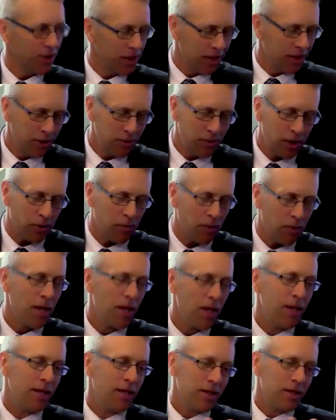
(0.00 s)
you're going to do well.
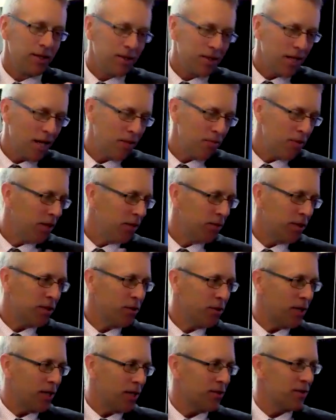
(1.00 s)
Same thing with
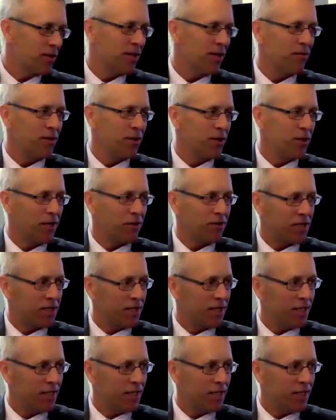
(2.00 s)
toys. If you have a